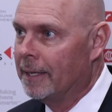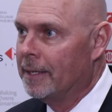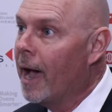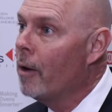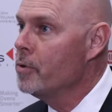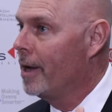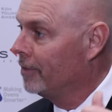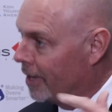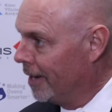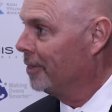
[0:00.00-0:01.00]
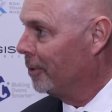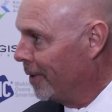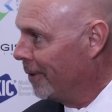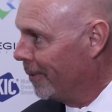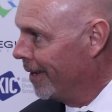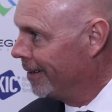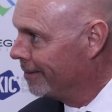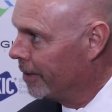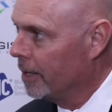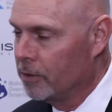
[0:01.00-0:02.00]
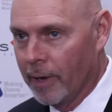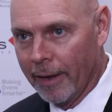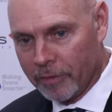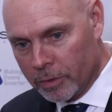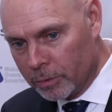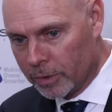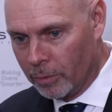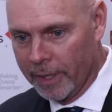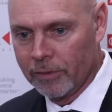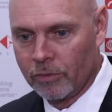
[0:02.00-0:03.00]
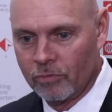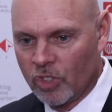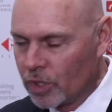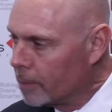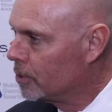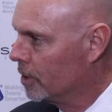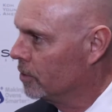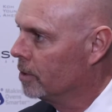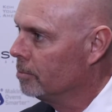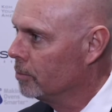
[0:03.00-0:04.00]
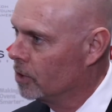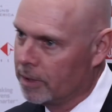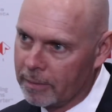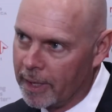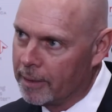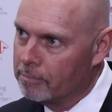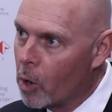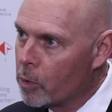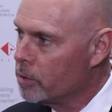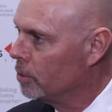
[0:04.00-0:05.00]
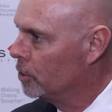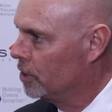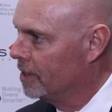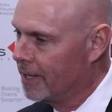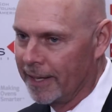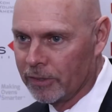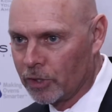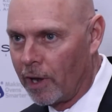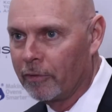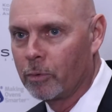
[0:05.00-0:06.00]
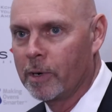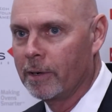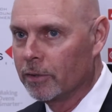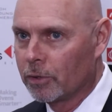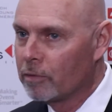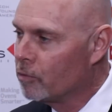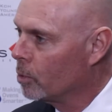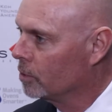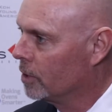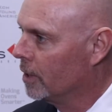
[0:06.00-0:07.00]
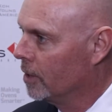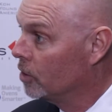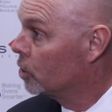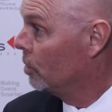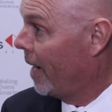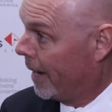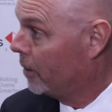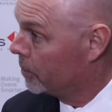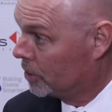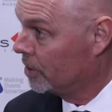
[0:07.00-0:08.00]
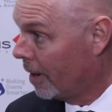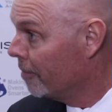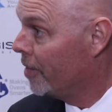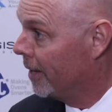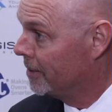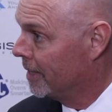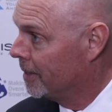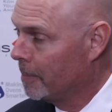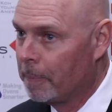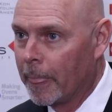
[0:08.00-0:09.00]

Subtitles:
Now you have to get it the right way, right? You have to use the right subsystems and motors and software and so forth to ensure accuracy of that data.